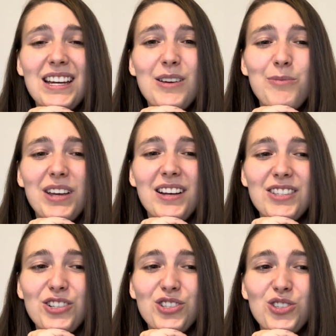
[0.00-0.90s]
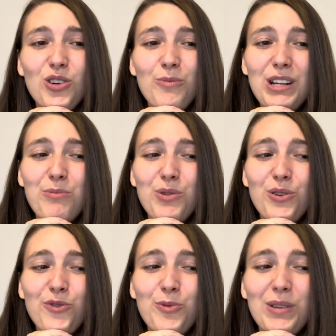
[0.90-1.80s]
because there's so many
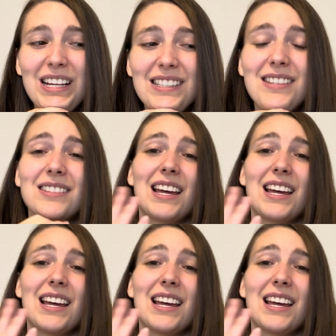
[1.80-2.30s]
beautiful places